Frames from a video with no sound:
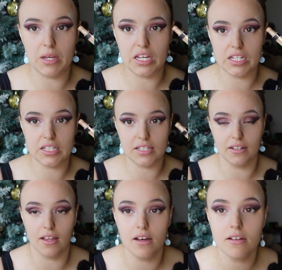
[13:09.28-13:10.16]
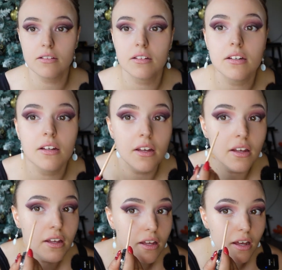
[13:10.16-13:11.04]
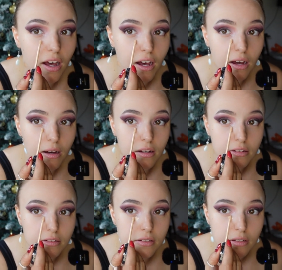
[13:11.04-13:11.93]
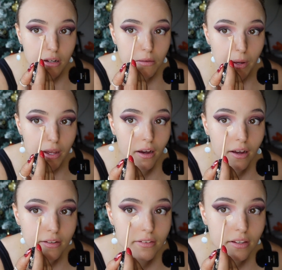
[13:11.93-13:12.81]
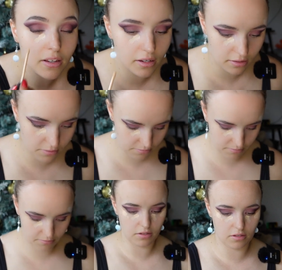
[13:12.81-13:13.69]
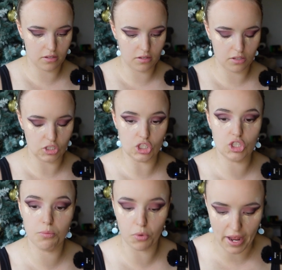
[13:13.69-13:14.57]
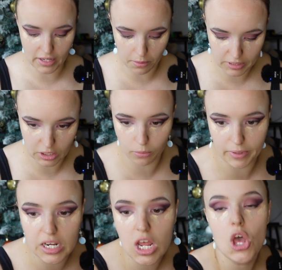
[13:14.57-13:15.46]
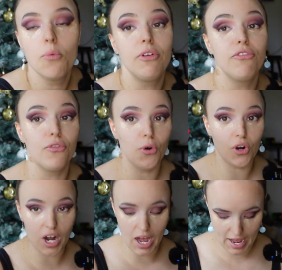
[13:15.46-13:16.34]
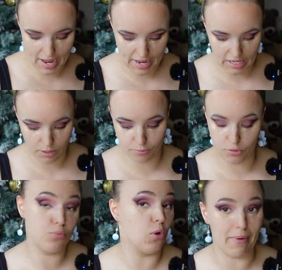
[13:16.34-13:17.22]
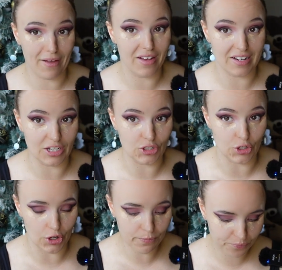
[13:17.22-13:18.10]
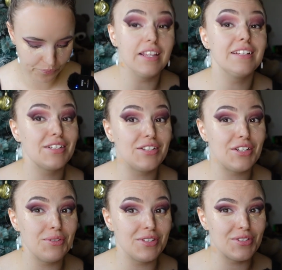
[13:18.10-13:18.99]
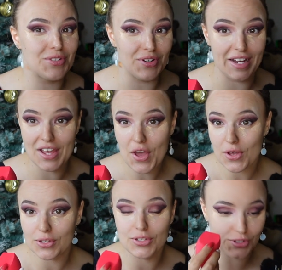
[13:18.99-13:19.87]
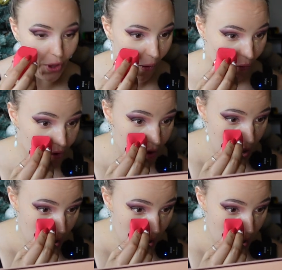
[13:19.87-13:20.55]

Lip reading: Me concealer just under my eyes here just to brighten up a little bit before I put my foundation on. Let's continue with the story. So